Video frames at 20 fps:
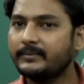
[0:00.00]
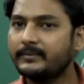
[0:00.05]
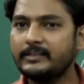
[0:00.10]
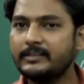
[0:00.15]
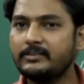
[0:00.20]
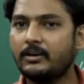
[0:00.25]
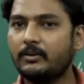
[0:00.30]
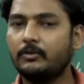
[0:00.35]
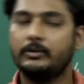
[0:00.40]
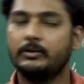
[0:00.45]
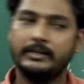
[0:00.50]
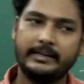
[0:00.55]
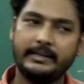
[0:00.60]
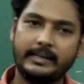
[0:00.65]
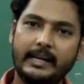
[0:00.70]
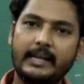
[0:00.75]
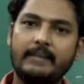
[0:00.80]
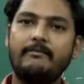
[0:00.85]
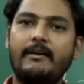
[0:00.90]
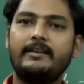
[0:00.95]
Yes or no? It
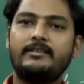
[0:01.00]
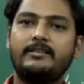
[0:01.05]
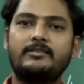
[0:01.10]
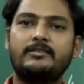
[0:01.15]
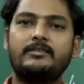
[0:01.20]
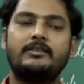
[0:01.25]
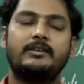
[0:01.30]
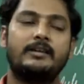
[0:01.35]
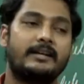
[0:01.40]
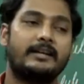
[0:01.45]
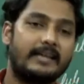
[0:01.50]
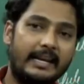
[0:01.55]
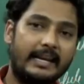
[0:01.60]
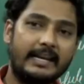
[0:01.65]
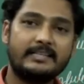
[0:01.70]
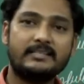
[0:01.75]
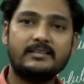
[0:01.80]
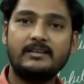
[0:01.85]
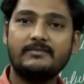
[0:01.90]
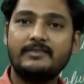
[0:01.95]
requires
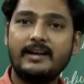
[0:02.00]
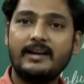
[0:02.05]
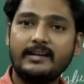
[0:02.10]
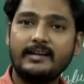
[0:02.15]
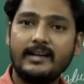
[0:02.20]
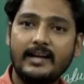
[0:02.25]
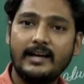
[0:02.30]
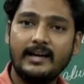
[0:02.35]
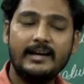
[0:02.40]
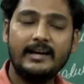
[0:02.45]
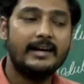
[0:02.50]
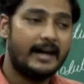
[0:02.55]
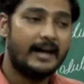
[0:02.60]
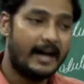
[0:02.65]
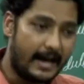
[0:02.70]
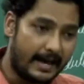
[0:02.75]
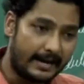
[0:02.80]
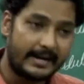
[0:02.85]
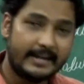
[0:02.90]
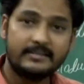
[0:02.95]
collection of data,
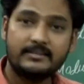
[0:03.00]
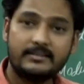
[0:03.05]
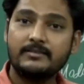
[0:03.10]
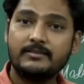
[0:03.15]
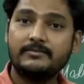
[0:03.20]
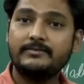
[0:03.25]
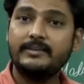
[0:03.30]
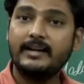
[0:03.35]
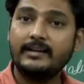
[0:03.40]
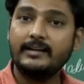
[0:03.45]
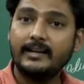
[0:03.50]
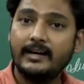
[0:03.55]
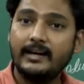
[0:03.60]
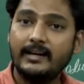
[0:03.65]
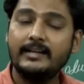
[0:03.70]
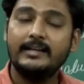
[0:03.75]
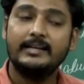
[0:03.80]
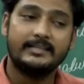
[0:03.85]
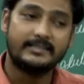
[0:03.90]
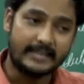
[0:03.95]
analysis of data,
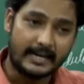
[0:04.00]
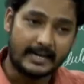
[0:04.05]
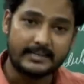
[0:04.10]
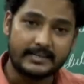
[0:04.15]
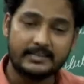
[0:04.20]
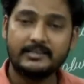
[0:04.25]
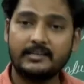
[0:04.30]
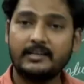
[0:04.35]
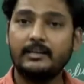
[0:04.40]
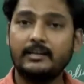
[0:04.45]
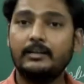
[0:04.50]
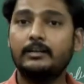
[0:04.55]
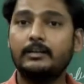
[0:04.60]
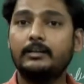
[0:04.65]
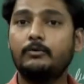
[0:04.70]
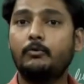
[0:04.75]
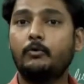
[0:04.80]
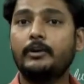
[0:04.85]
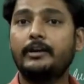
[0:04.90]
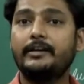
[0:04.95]
statistical
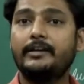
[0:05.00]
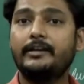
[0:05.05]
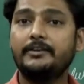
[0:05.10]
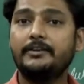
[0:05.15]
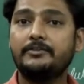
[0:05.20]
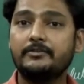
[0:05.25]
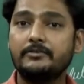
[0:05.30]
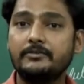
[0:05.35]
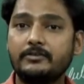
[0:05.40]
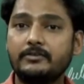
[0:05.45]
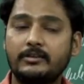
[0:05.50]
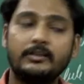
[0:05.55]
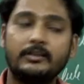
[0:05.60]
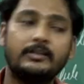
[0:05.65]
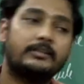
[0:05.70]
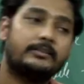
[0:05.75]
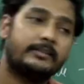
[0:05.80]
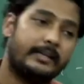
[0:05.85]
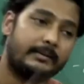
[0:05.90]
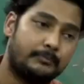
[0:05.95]
orientations,
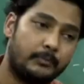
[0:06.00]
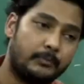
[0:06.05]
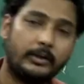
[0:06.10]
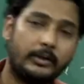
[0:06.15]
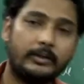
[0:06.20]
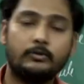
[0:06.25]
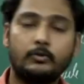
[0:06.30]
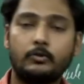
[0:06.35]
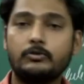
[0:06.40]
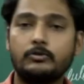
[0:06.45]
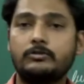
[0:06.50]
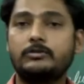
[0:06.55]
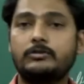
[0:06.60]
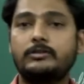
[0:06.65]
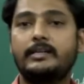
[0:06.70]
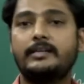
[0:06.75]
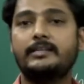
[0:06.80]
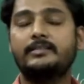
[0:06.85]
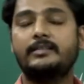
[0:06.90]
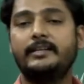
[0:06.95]
then putting those
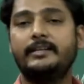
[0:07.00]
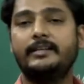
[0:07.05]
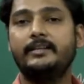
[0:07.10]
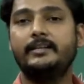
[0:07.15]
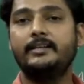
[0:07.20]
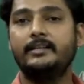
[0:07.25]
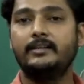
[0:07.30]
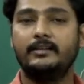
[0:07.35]
things in